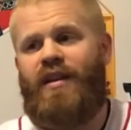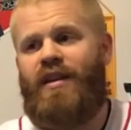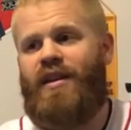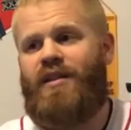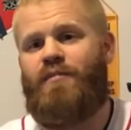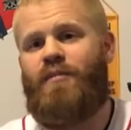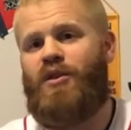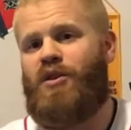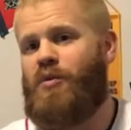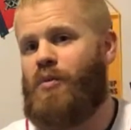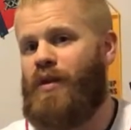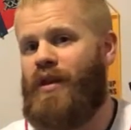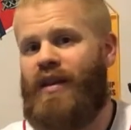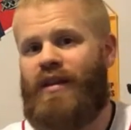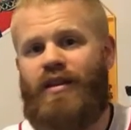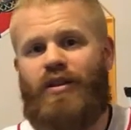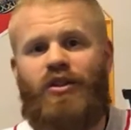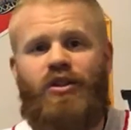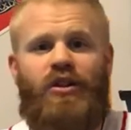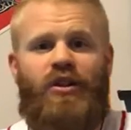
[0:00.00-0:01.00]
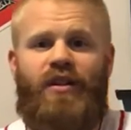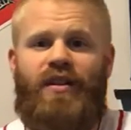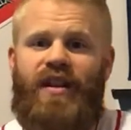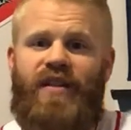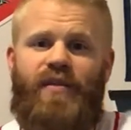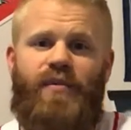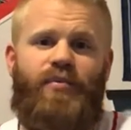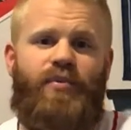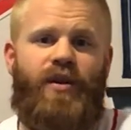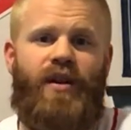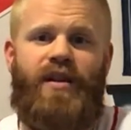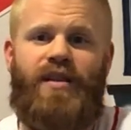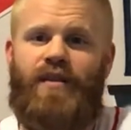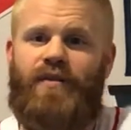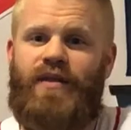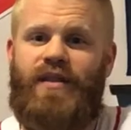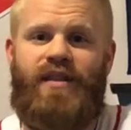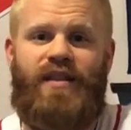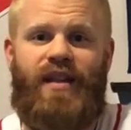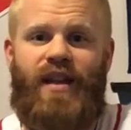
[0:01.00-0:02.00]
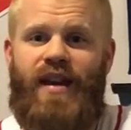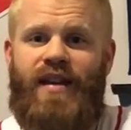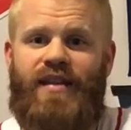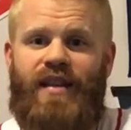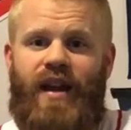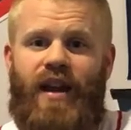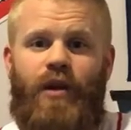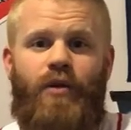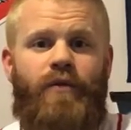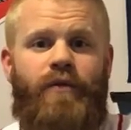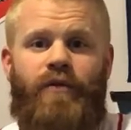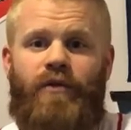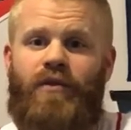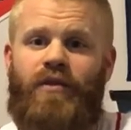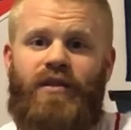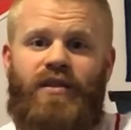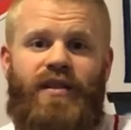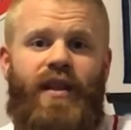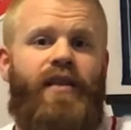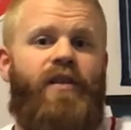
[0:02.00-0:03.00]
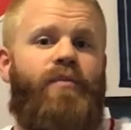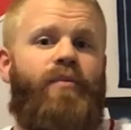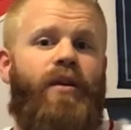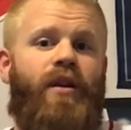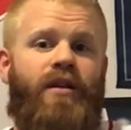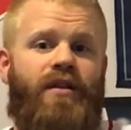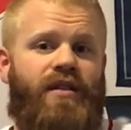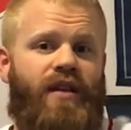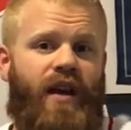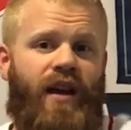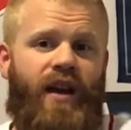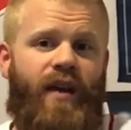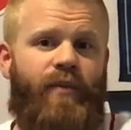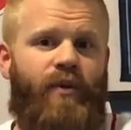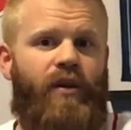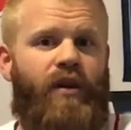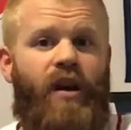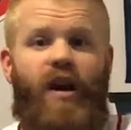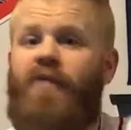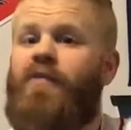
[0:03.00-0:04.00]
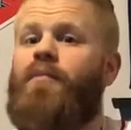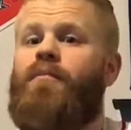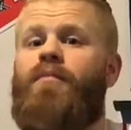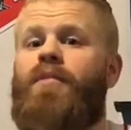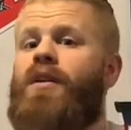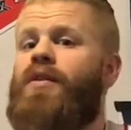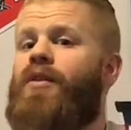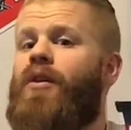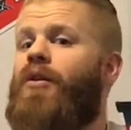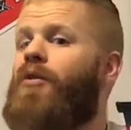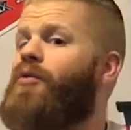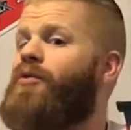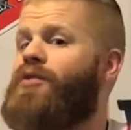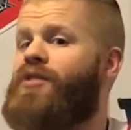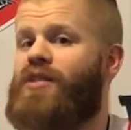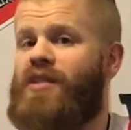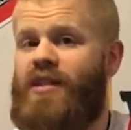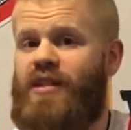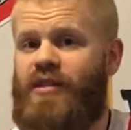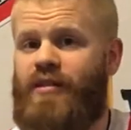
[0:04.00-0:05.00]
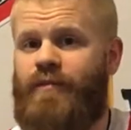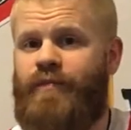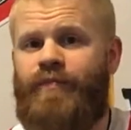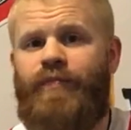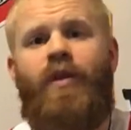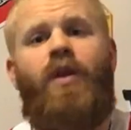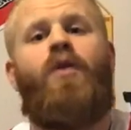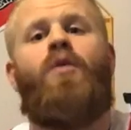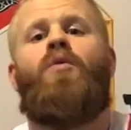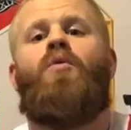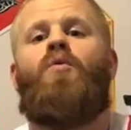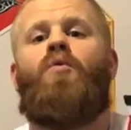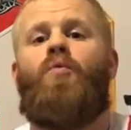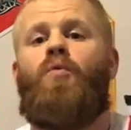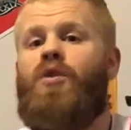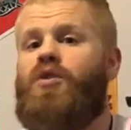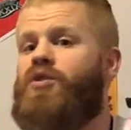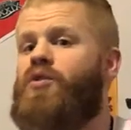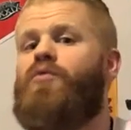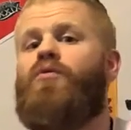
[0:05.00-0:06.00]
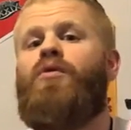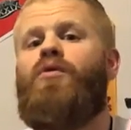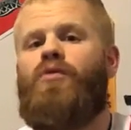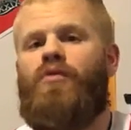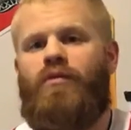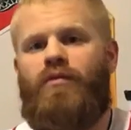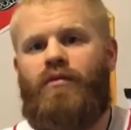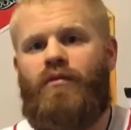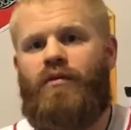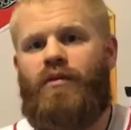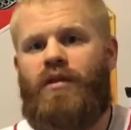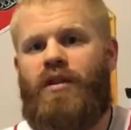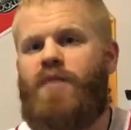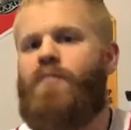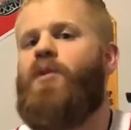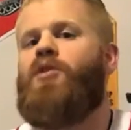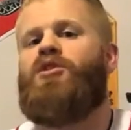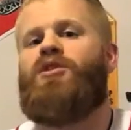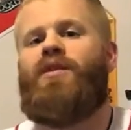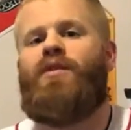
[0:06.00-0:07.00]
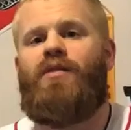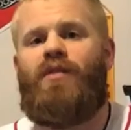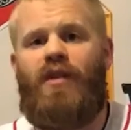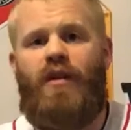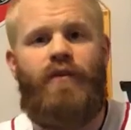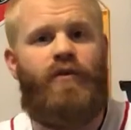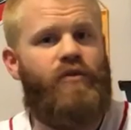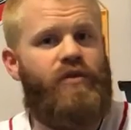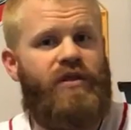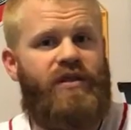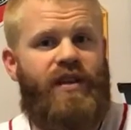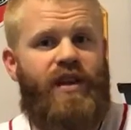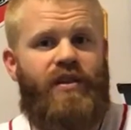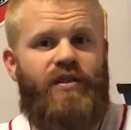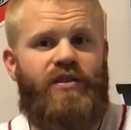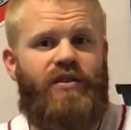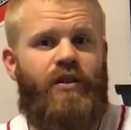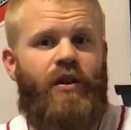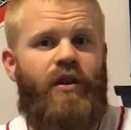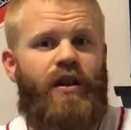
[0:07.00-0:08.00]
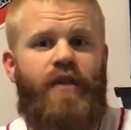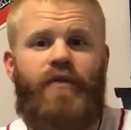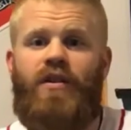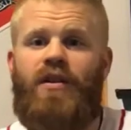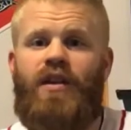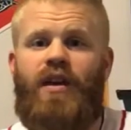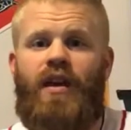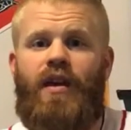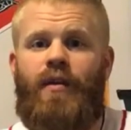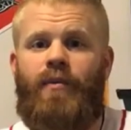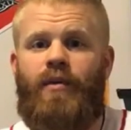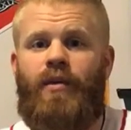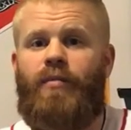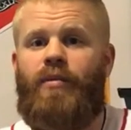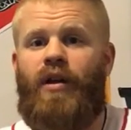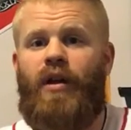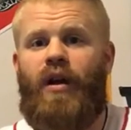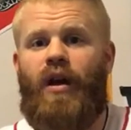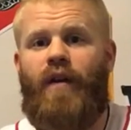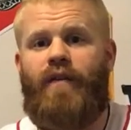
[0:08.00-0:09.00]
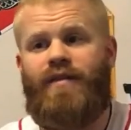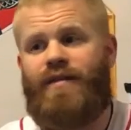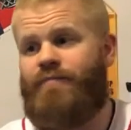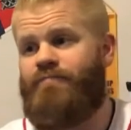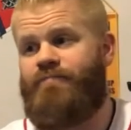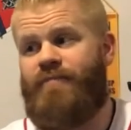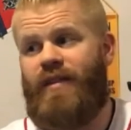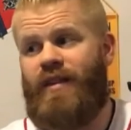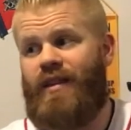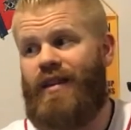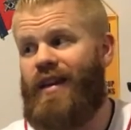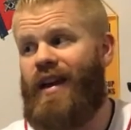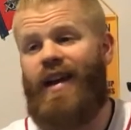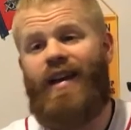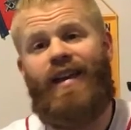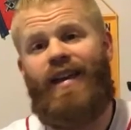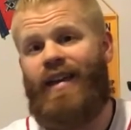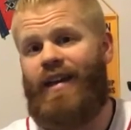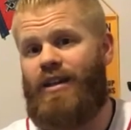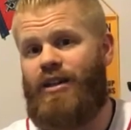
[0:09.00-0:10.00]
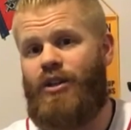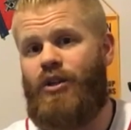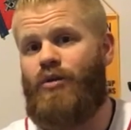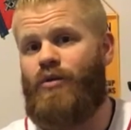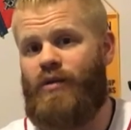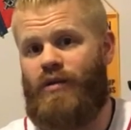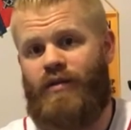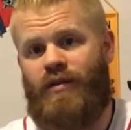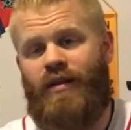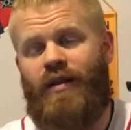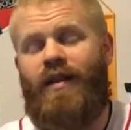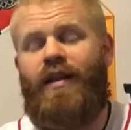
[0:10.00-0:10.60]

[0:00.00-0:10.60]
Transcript: As much as we like to shit on David Price, if this guy's out for an extended period of time, or God forbid the whole season, we're screwed. As much as I would love Chris Sale to start every game in the playoffs, the guy can't do it.